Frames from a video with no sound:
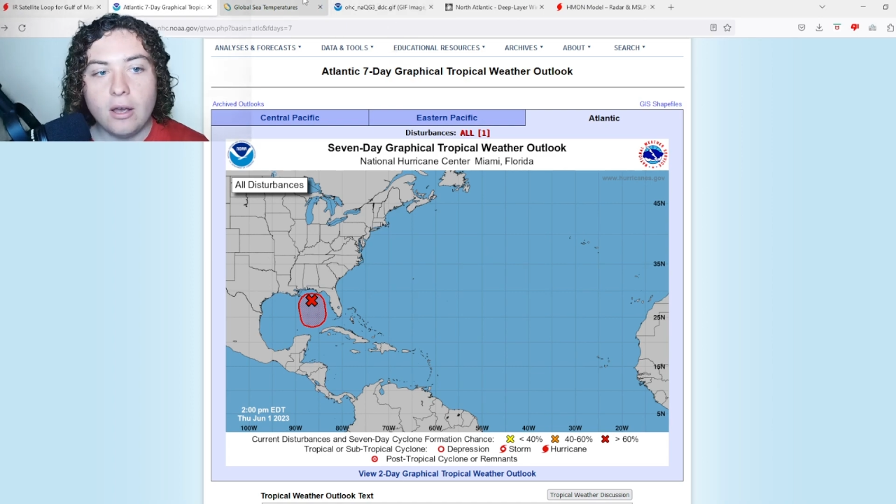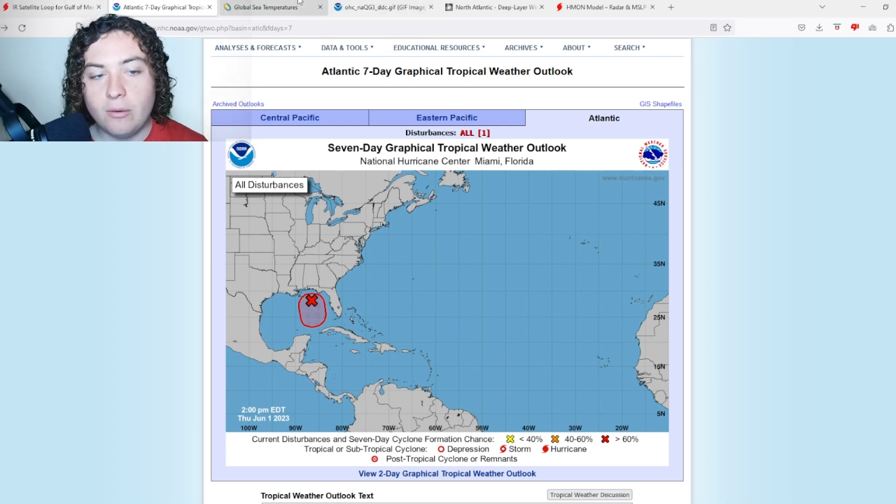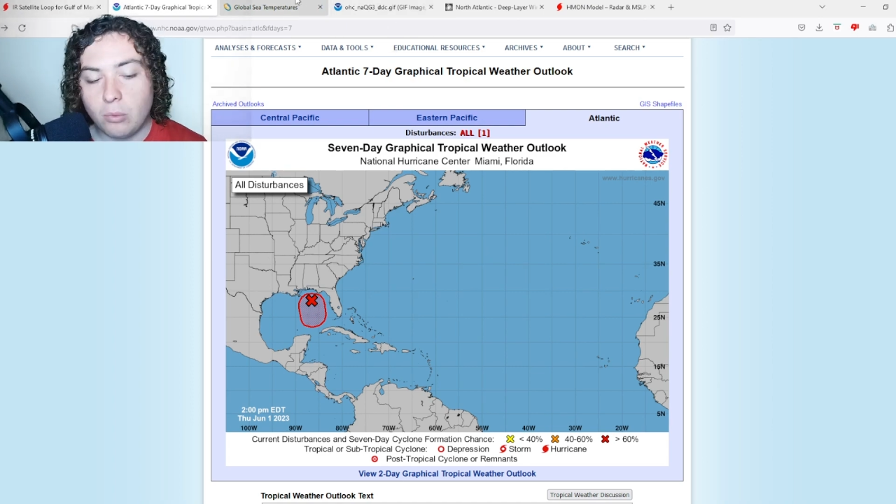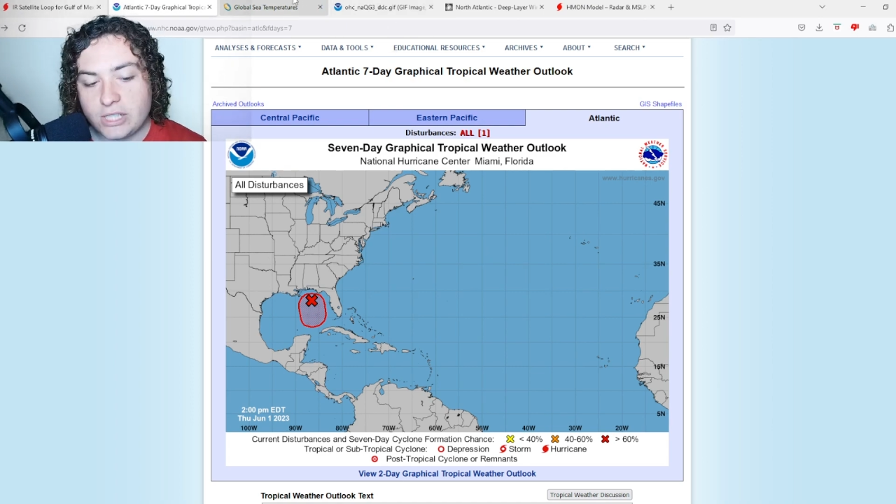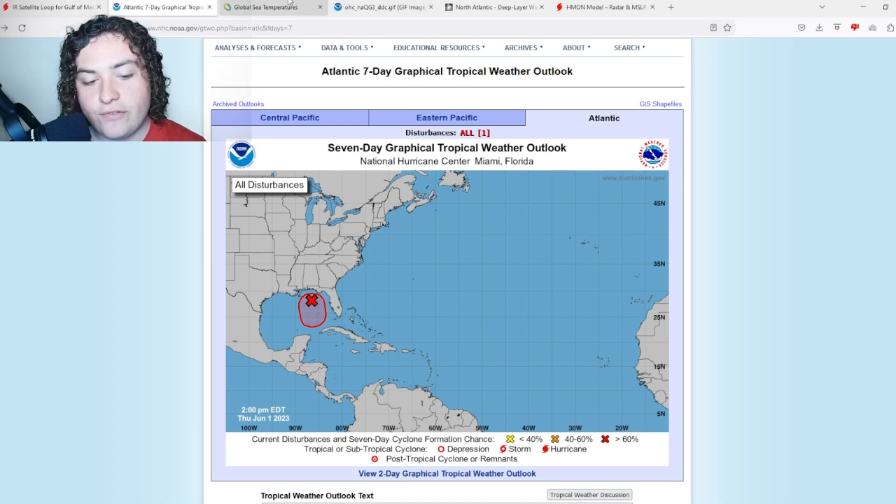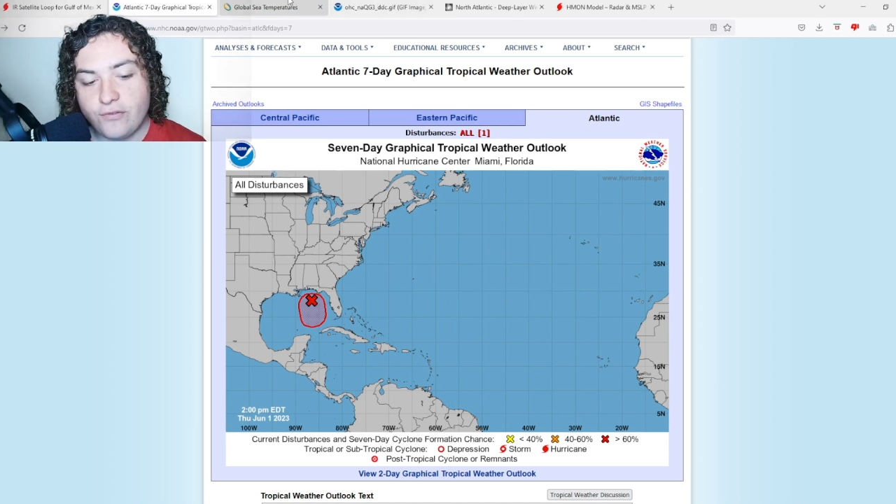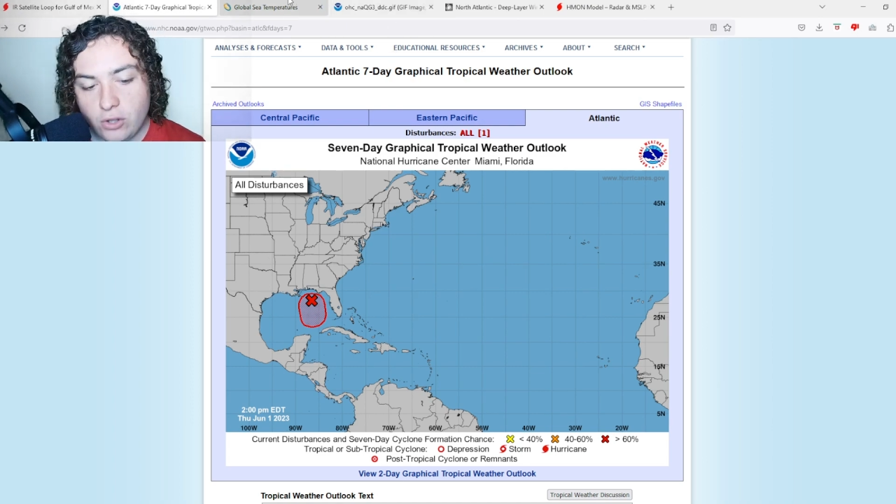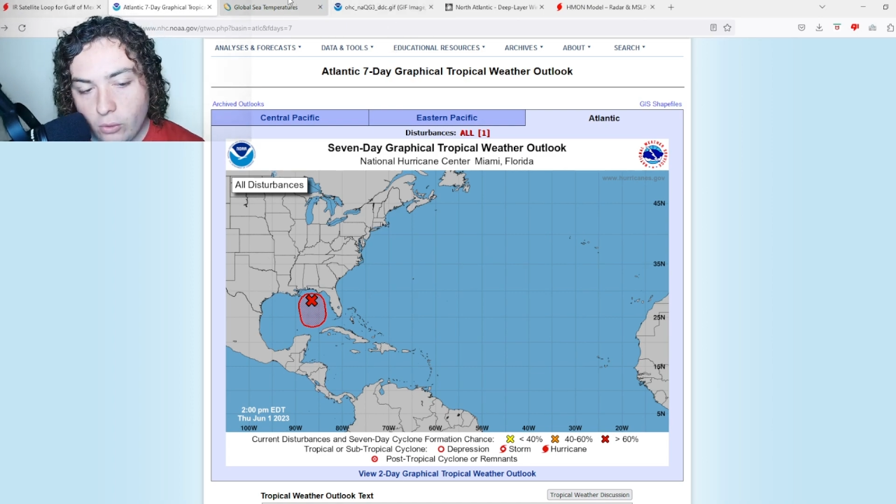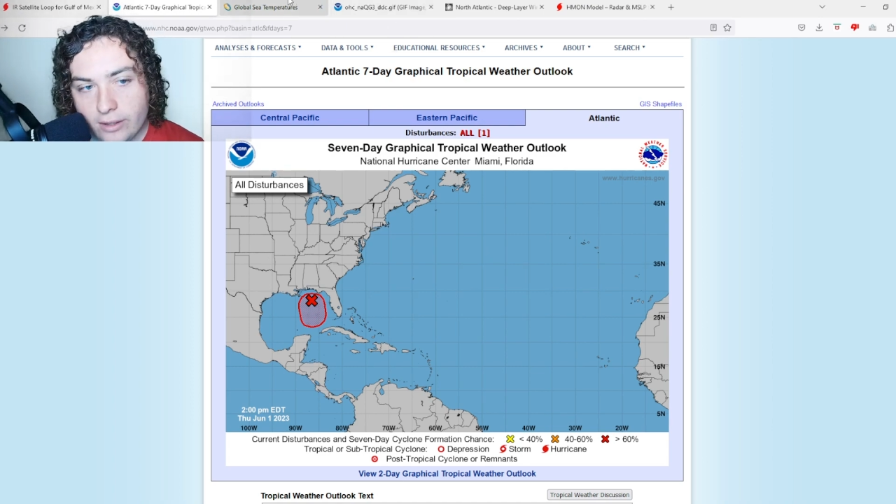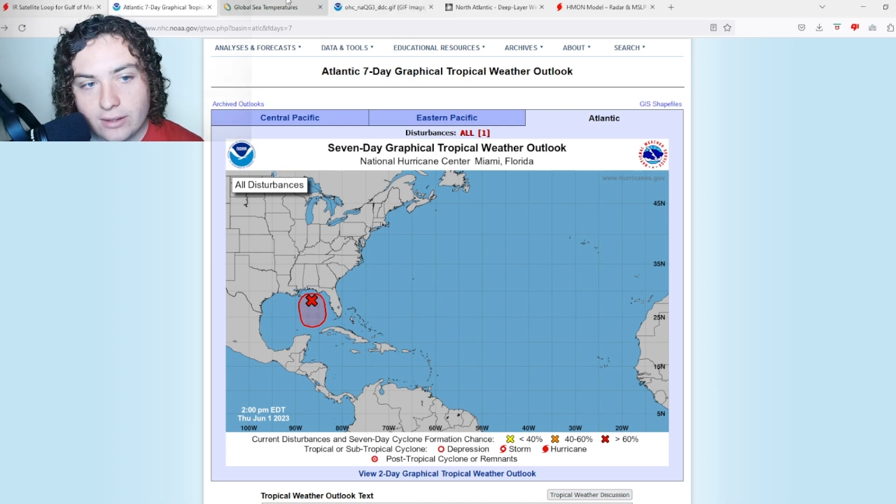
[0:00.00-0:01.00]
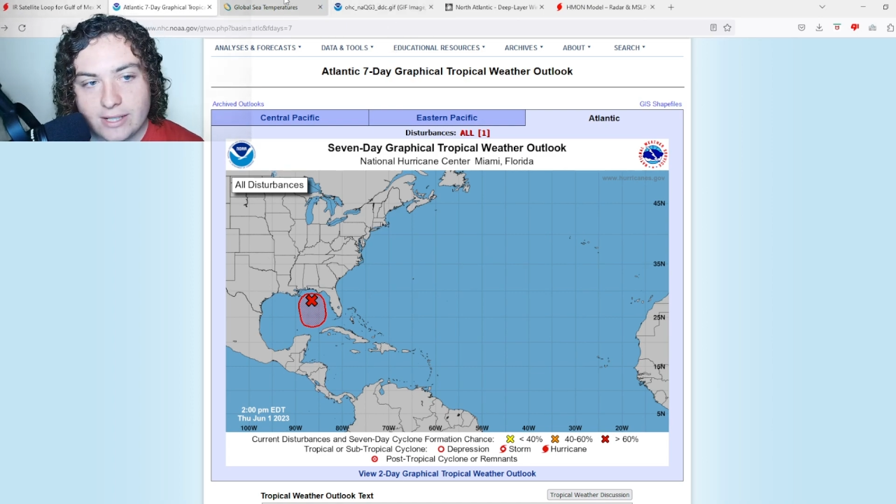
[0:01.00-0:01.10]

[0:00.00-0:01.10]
And what's fueling